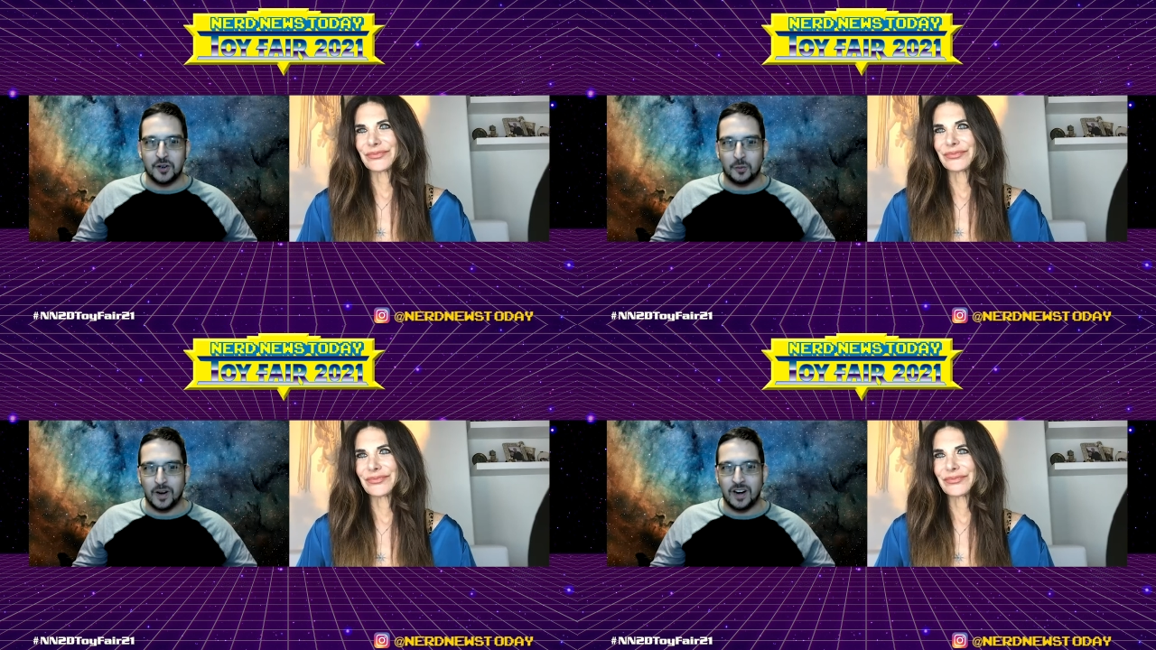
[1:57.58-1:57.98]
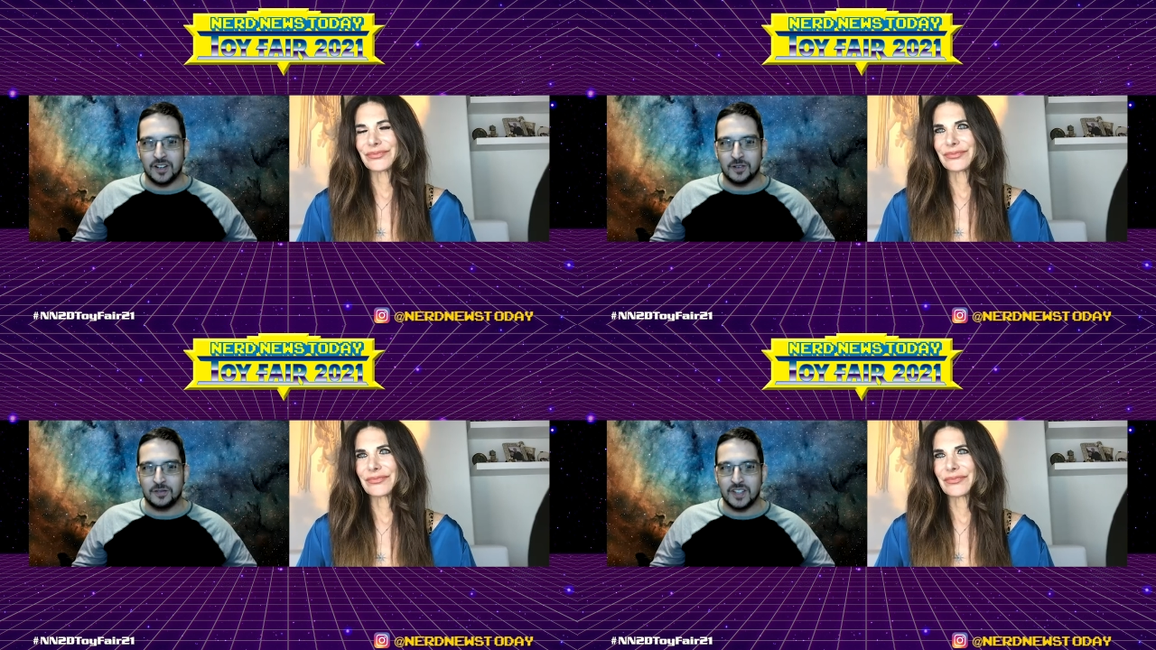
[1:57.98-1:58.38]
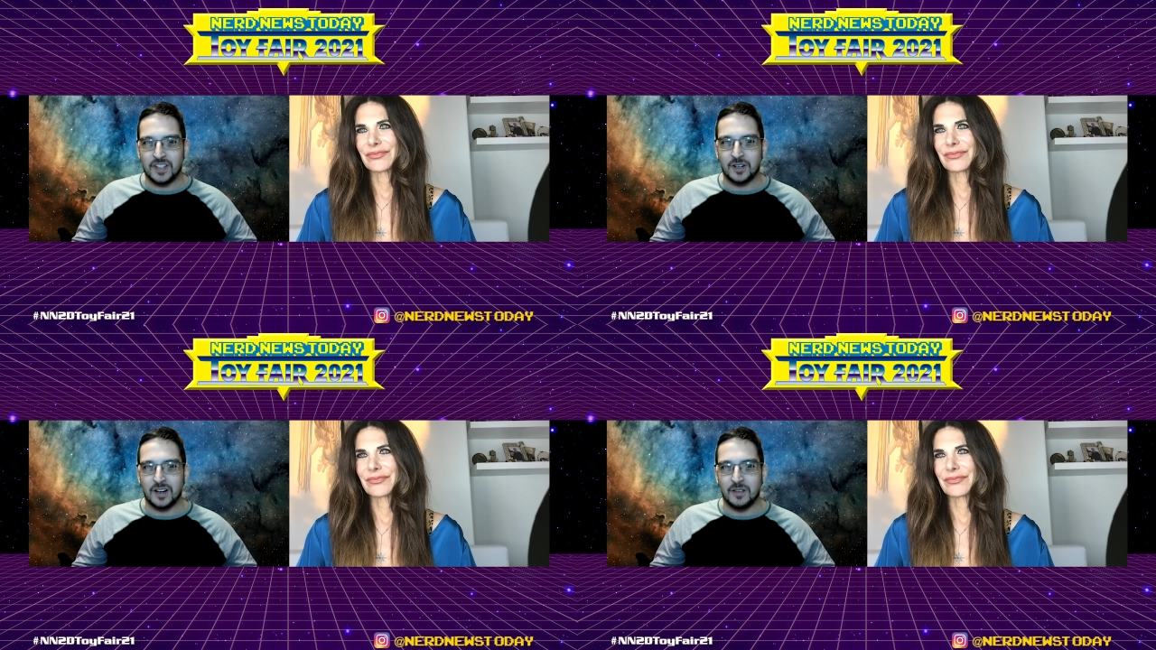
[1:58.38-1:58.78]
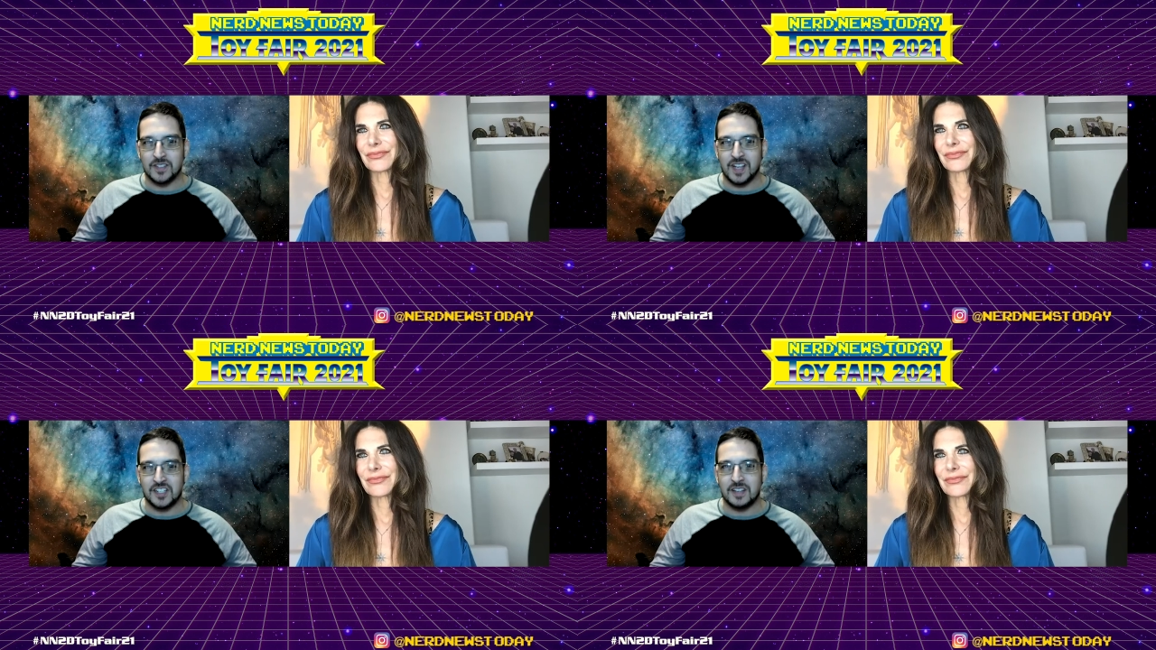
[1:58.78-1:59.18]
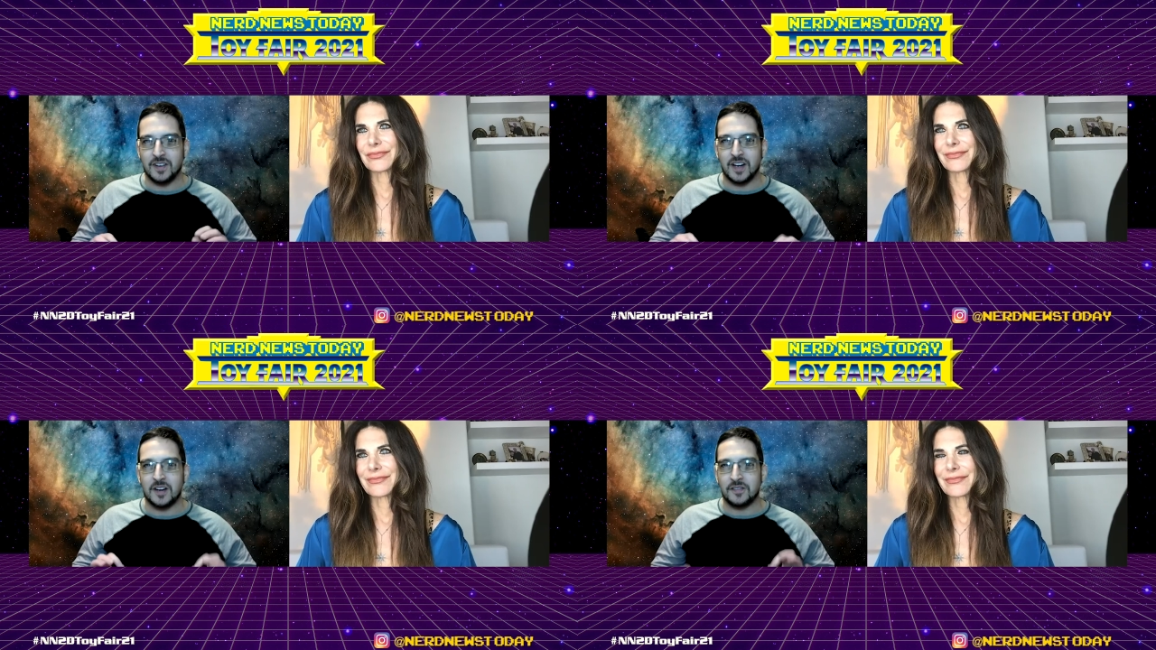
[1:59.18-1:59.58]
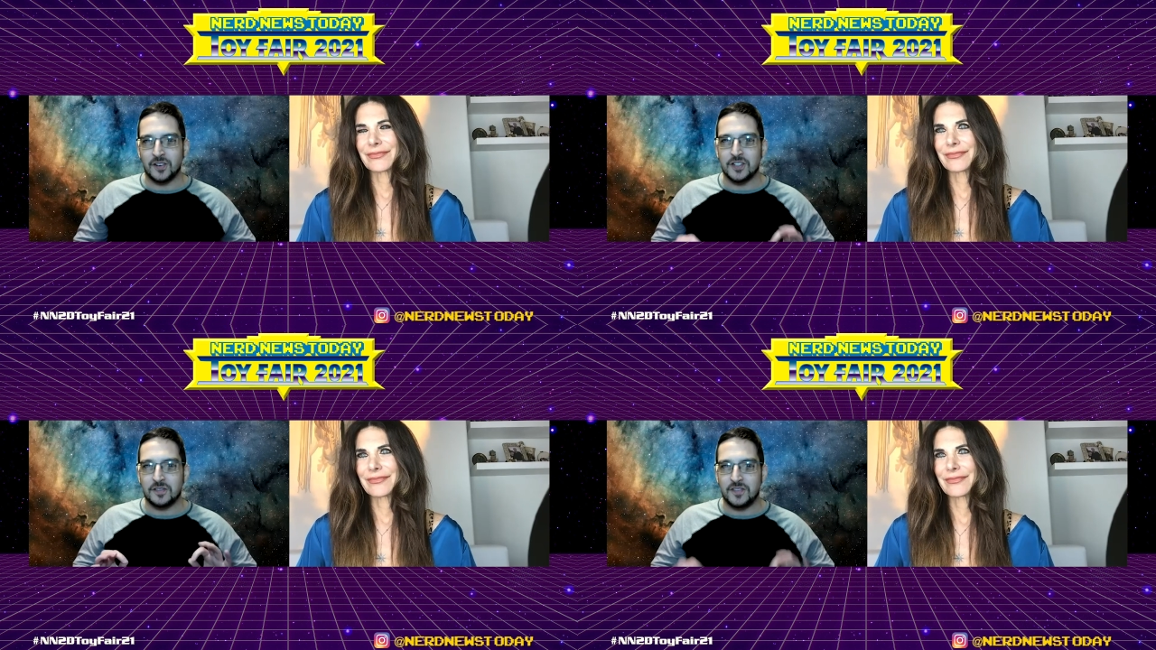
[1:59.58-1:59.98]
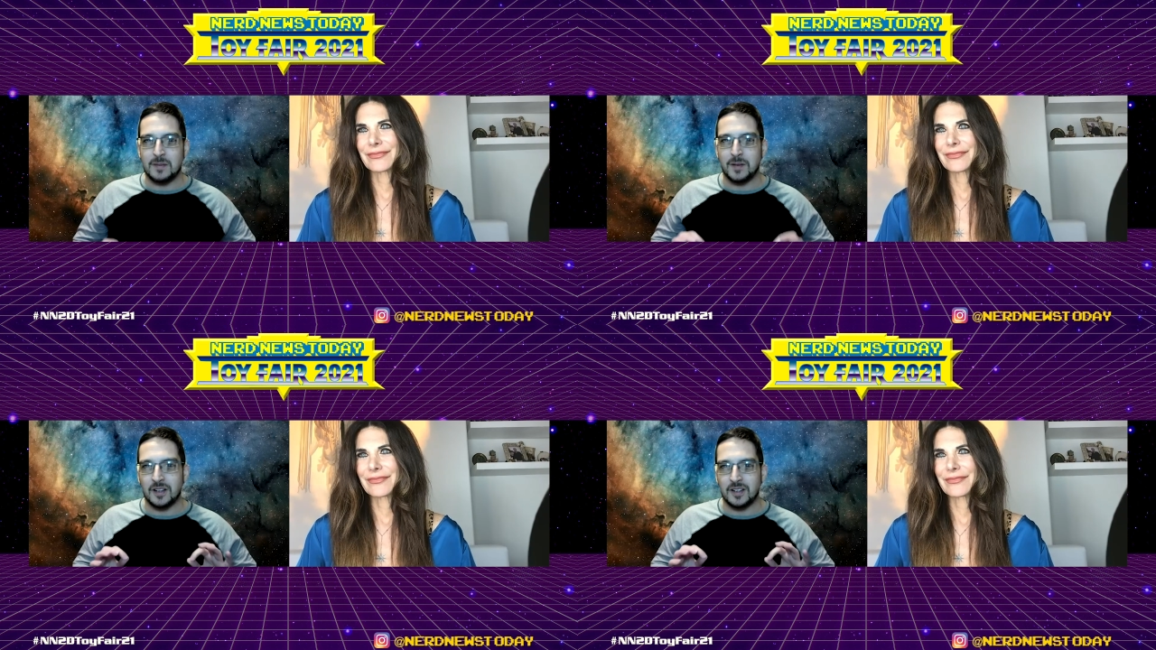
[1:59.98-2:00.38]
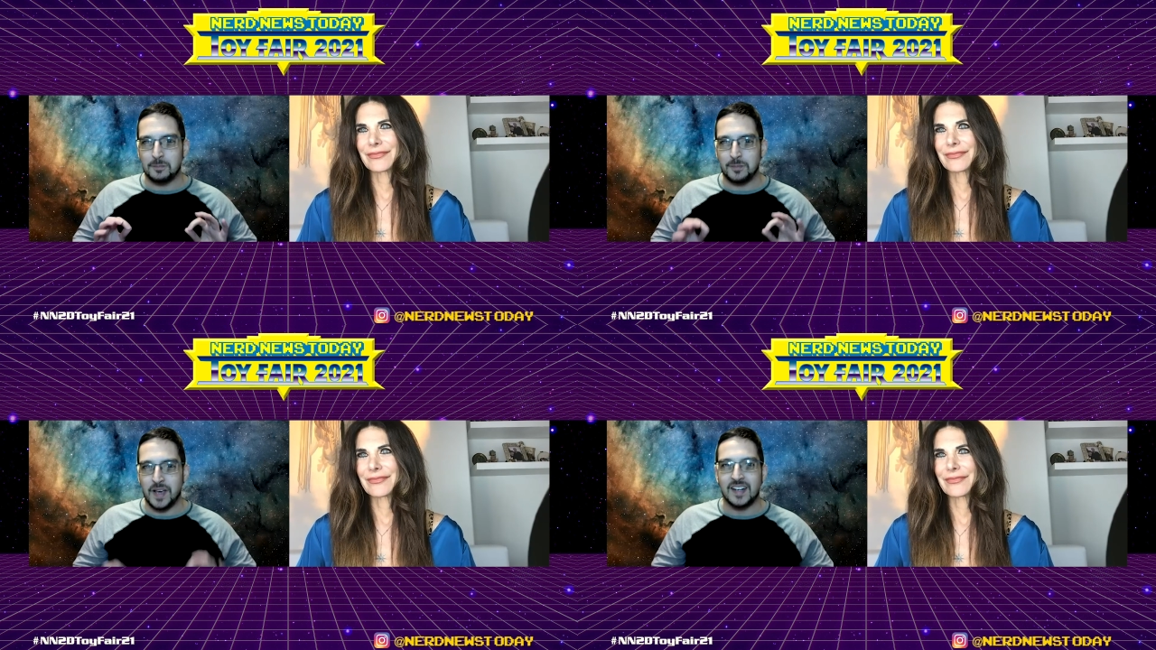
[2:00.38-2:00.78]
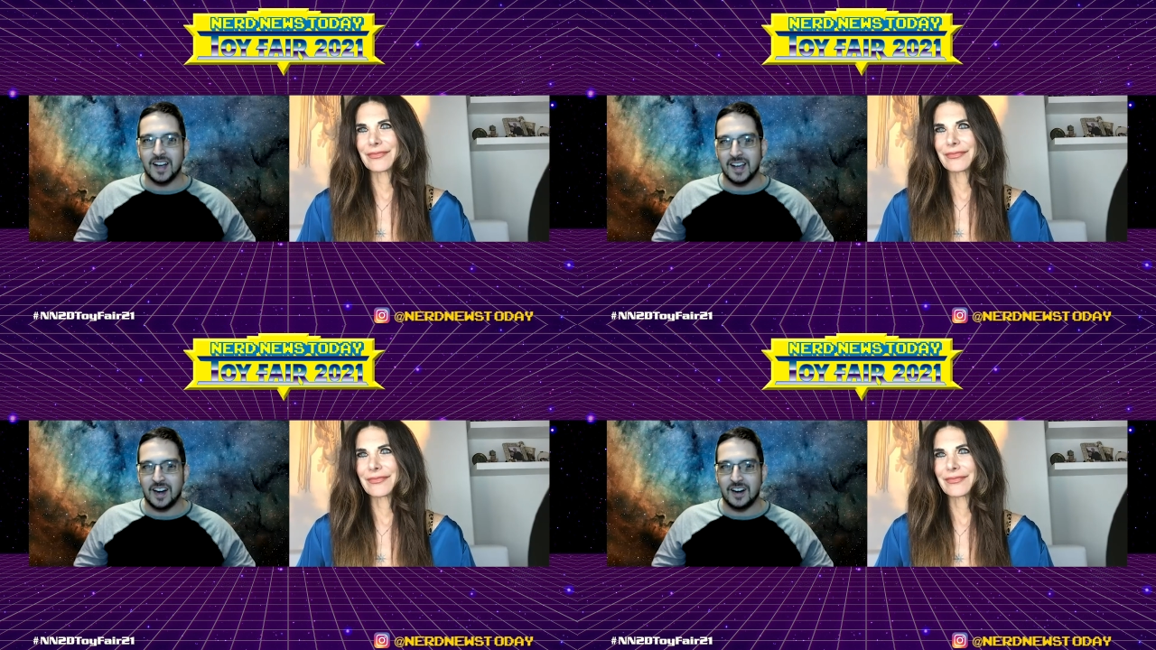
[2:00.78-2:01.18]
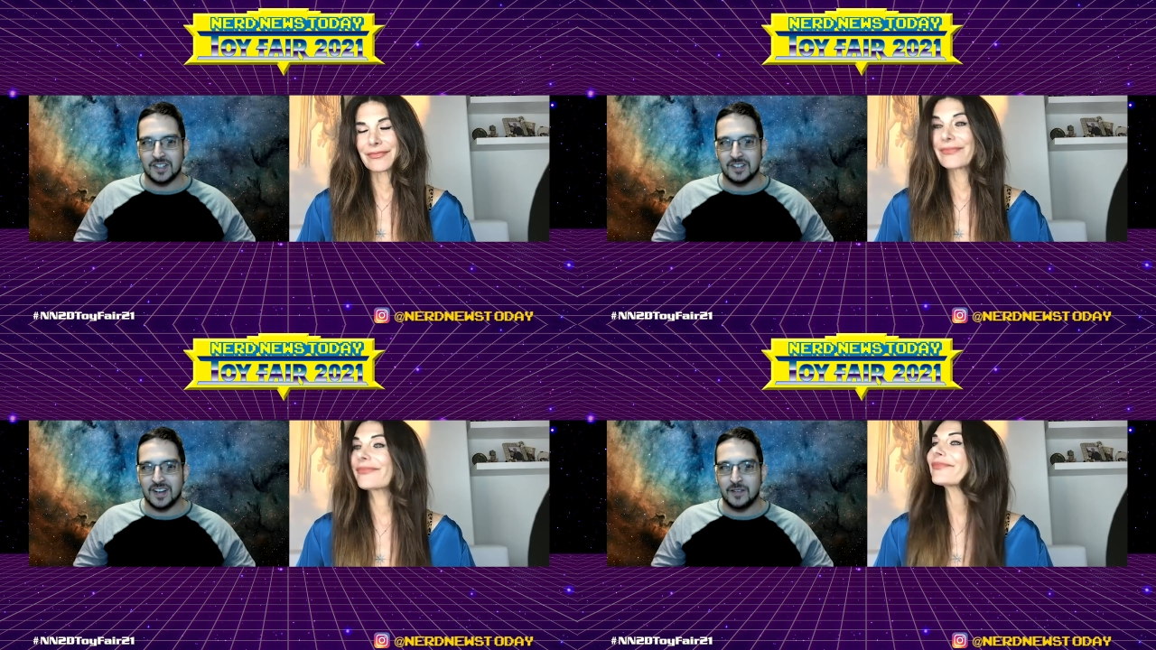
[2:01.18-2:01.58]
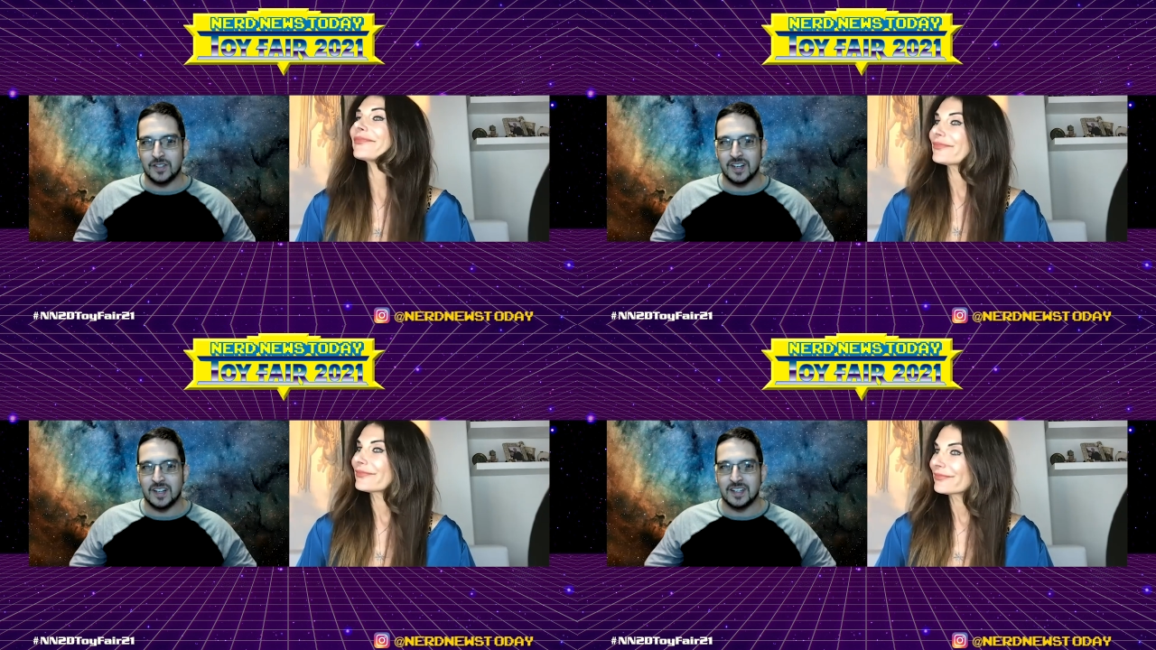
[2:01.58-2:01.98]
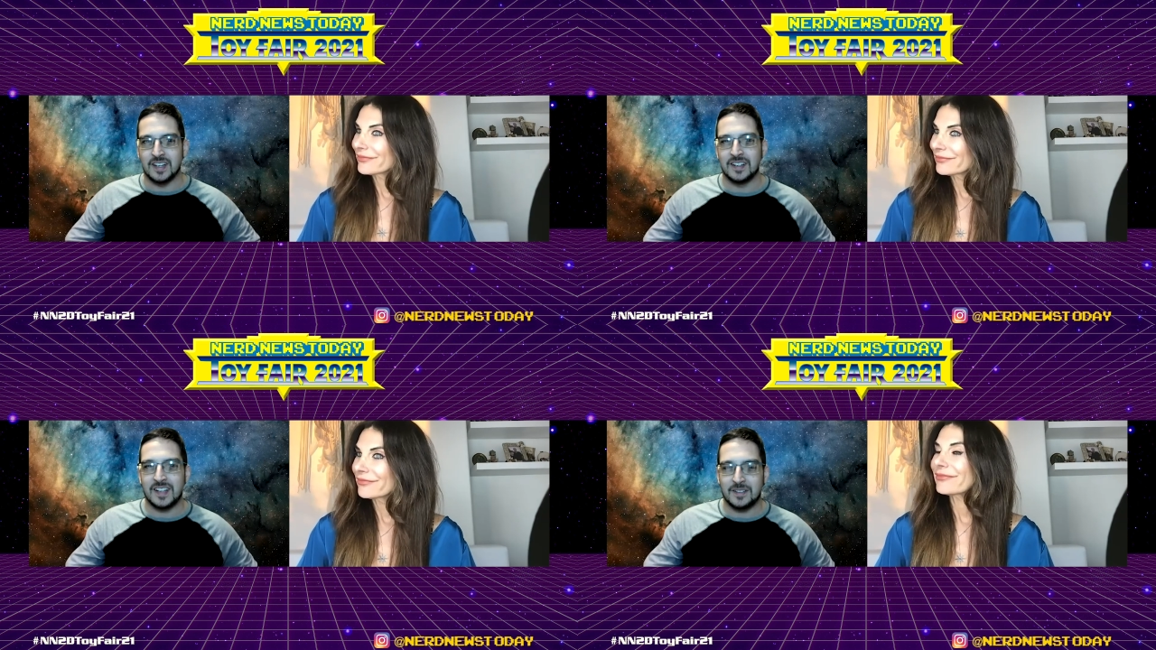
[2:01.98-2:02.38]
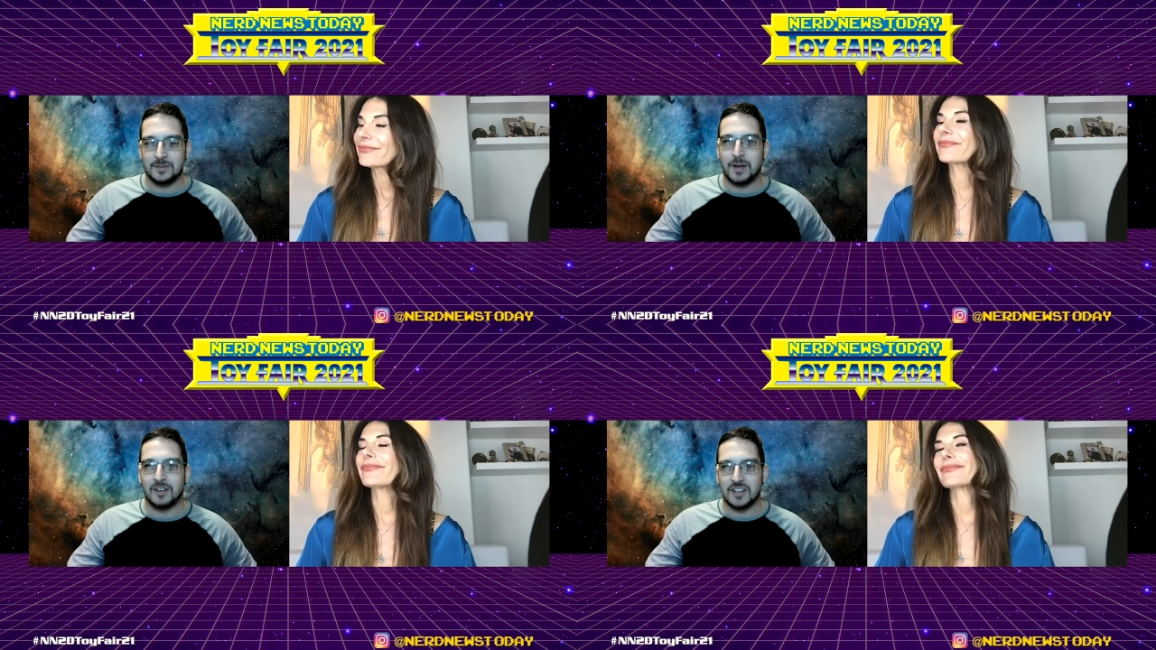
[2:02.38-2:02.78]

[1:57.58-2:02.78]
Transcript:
Speaker 1: aware your figure uh, was actually the very first female bad guy character ever done in uh, Power